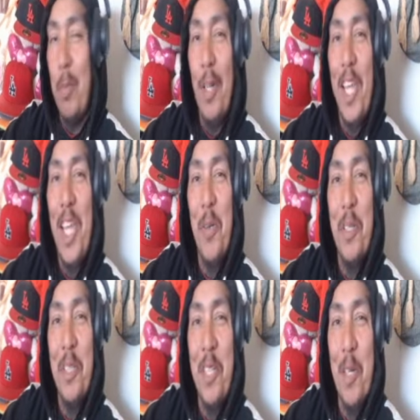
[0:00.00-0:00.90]
Quit playing
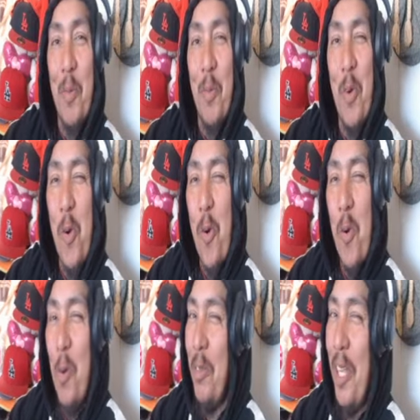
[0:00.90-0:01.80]
with them.
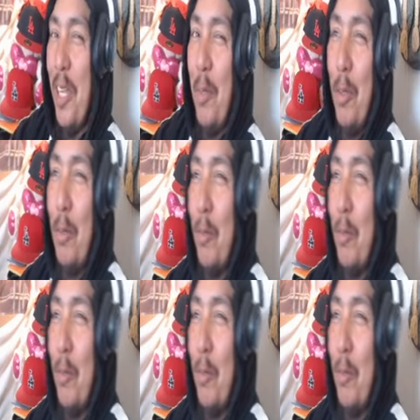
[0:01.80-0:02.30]
Woo, they look